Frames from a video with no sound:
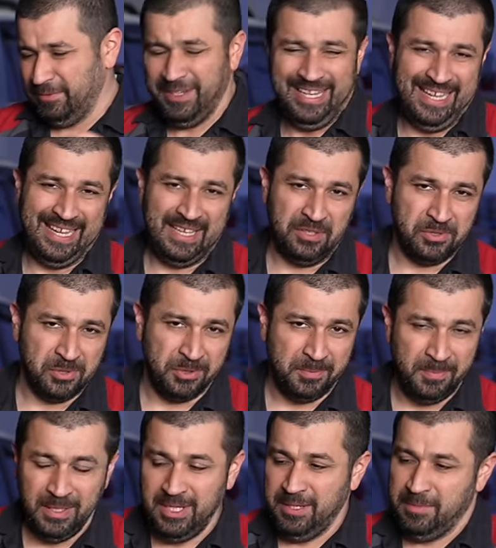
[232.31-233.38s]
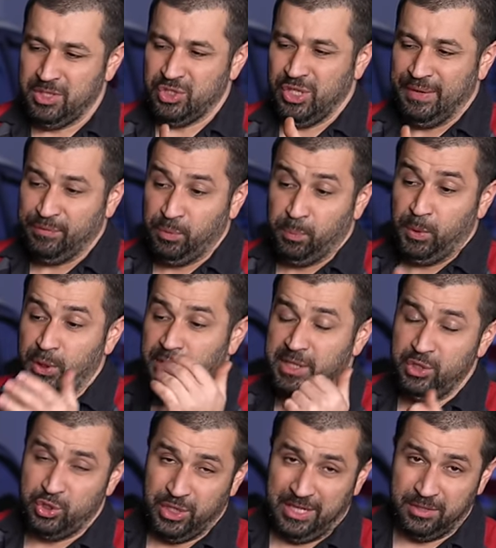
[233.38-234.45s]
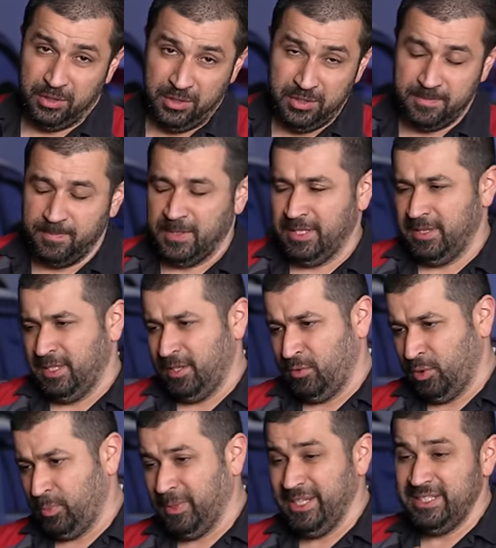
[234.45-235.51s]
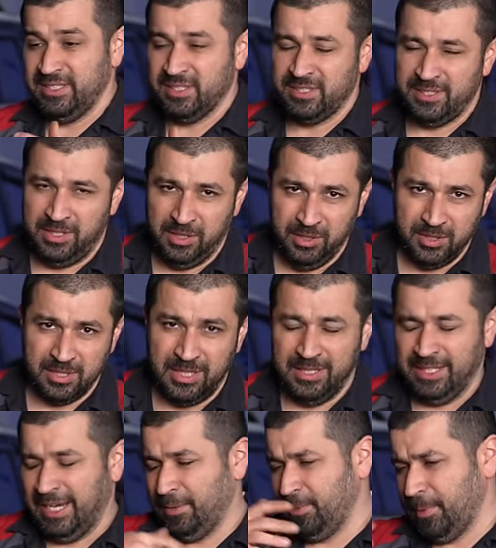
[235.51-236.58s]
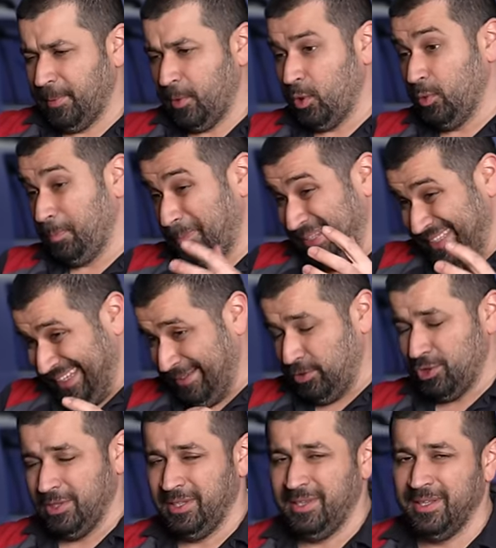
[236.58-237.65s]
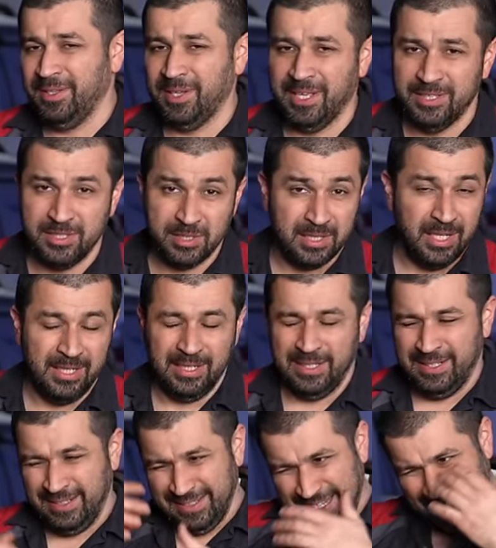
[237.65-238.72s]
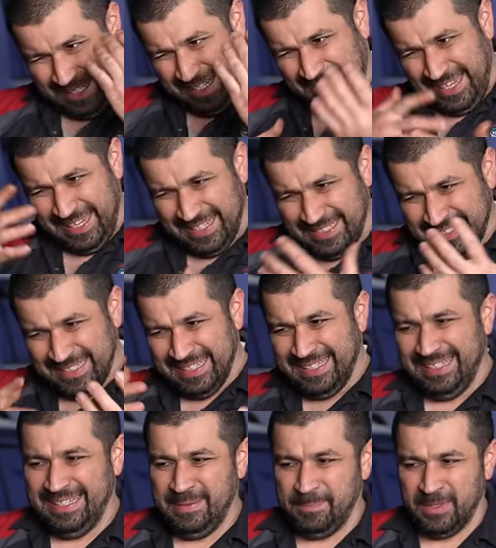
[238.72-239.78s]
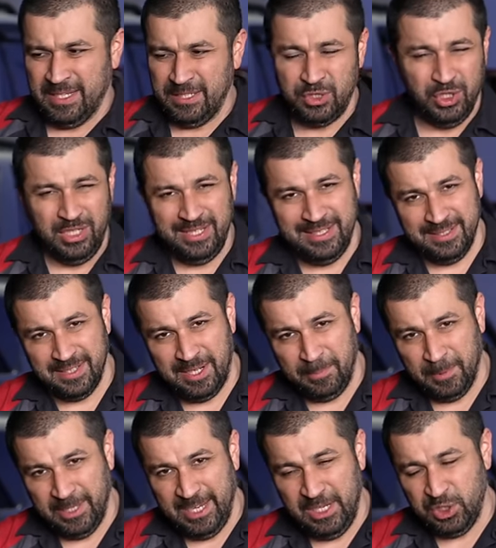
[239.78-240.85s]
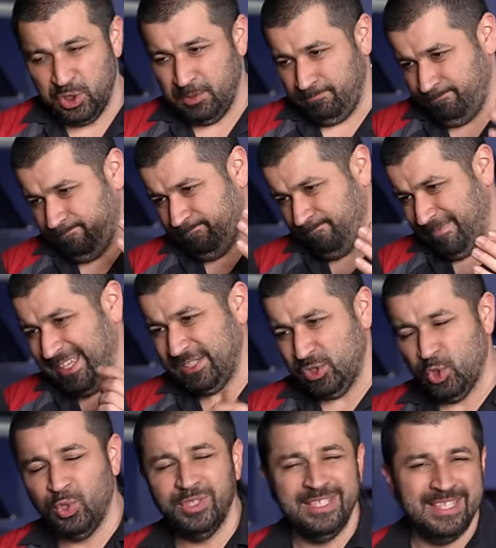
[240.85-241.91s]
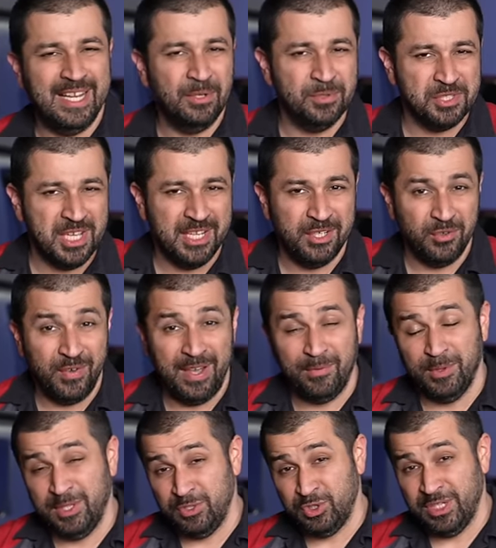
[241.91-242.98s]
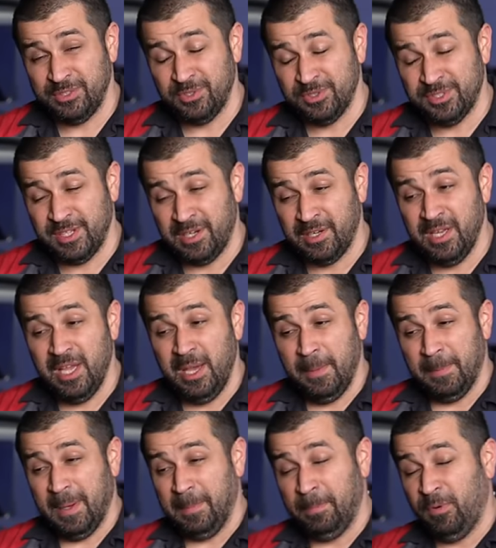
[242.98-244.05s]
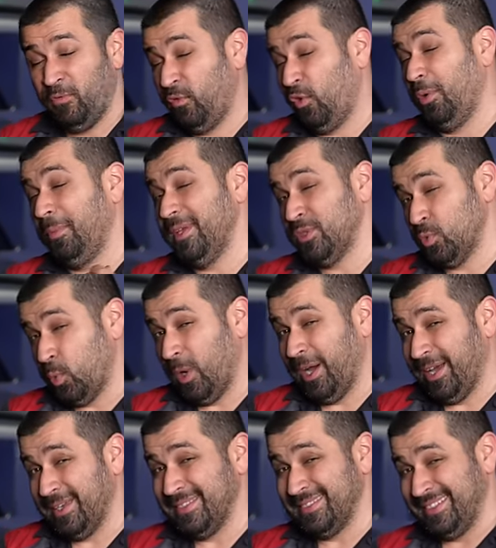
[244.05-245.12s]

of a hassle, because you have to pull the injectors and then replace the seals, and down the road, potentially they'll get stuck and it'll kind of add a giant complication. That's the only downside of having the injectors there, but performance-wise